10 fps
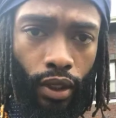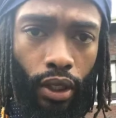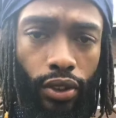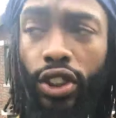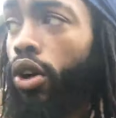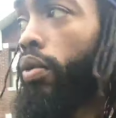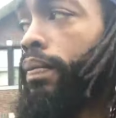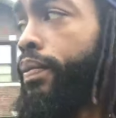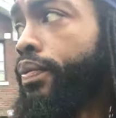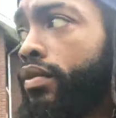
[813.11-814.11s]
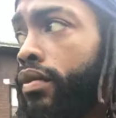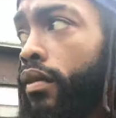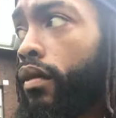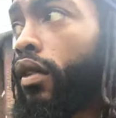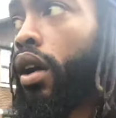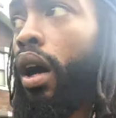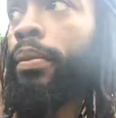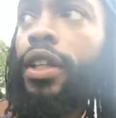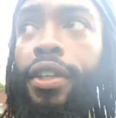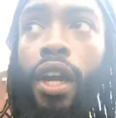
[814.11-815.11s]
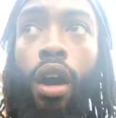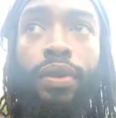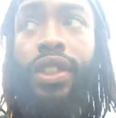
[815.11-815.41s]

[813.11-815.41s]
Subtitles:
So, I'm going to leave y'all with